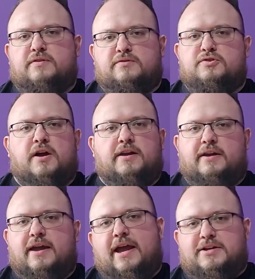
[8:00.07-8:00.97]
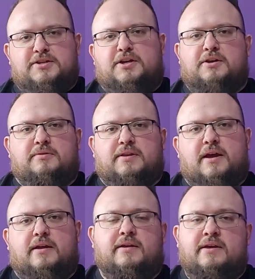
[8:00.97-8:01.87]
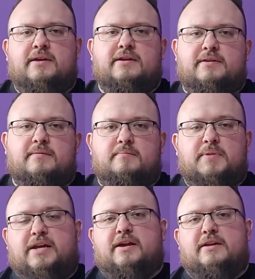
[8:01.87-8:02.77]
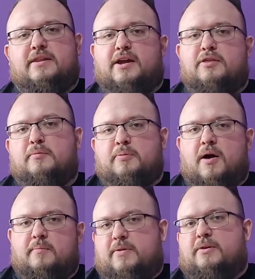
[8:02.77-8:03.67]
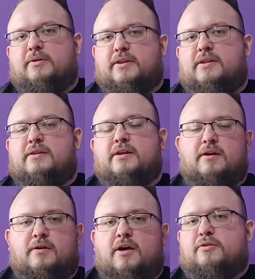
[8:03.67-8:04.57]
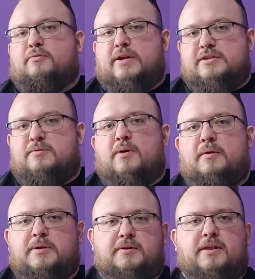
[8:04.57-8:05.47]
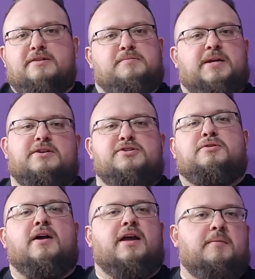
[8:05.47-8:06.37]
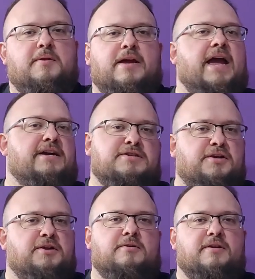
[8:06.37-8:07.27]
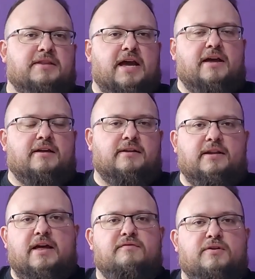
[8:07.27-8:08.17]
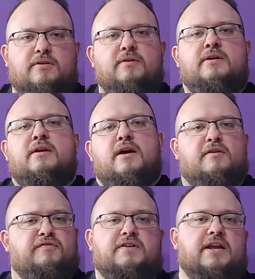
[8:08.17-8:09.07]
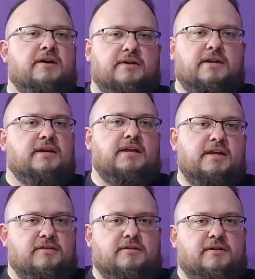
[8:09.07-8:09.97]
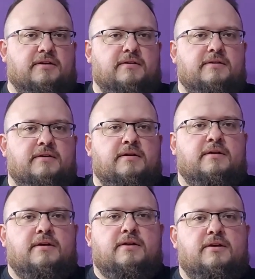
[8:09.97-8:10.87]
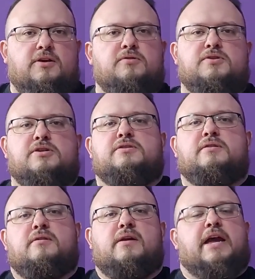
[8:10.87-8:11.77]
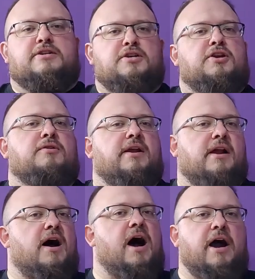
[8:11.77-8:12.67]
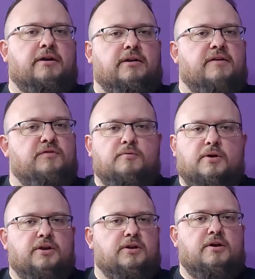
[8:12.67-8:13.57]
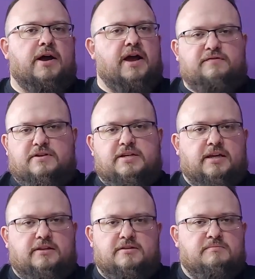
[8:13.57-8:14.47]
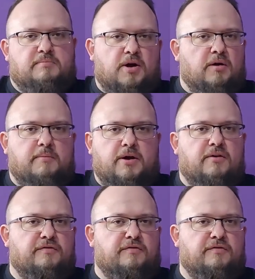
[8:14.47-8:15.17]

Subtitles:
to try to execute that. Because the other problem, or the other reason why we do that, is because you're not able to execute at that level of fidelity either. You just execute at a higher level where I have to take the barbell